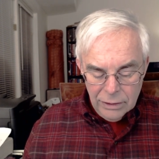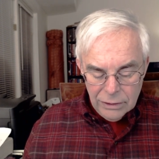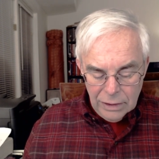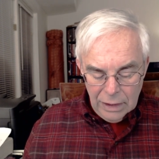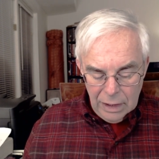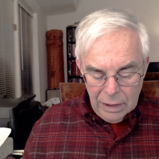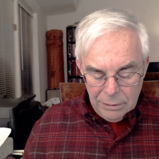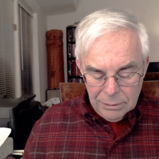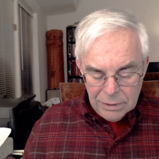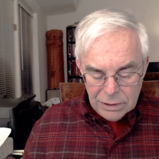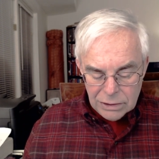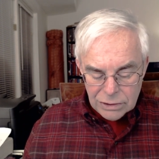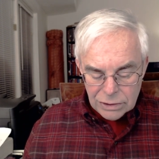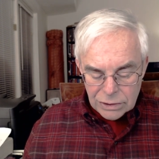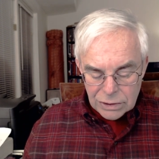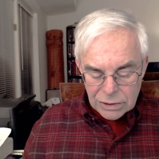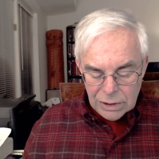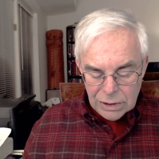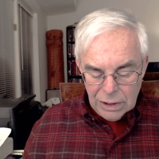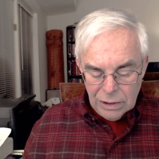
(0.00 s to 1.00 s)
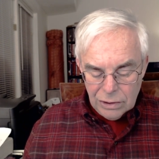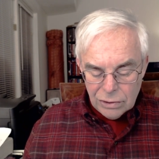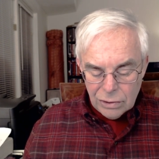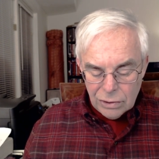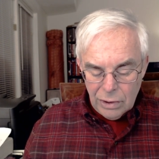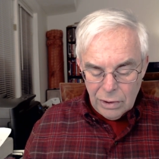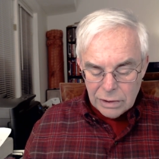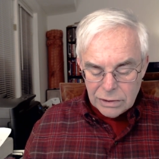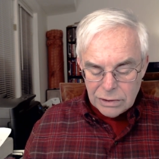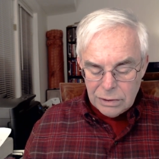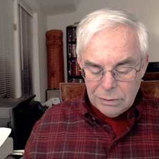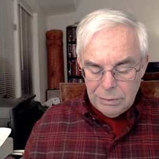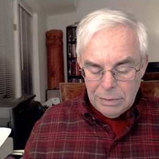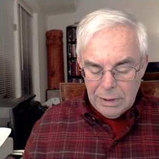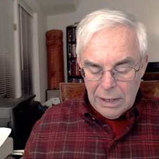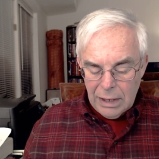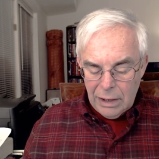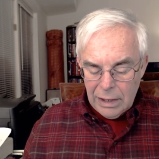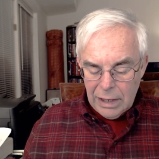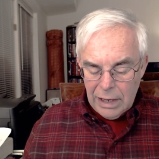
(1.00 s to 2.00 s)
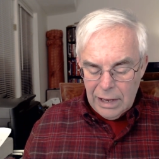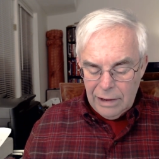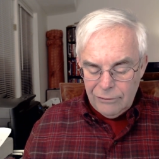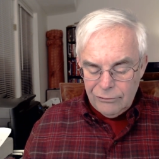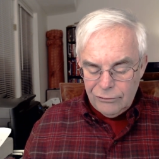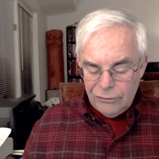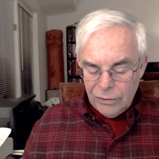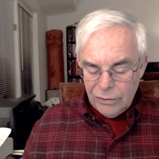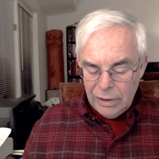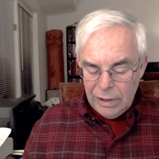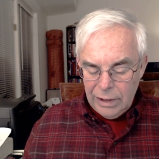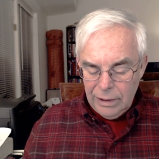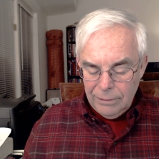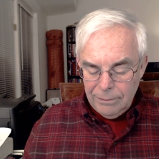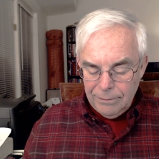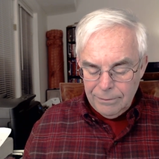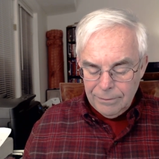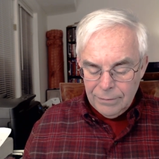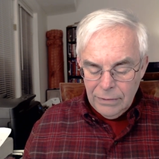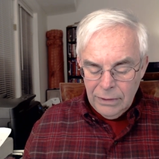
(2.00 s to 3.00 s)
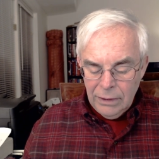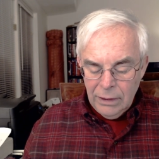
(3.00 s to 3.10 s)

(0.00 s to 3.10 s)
The images he talks about have for him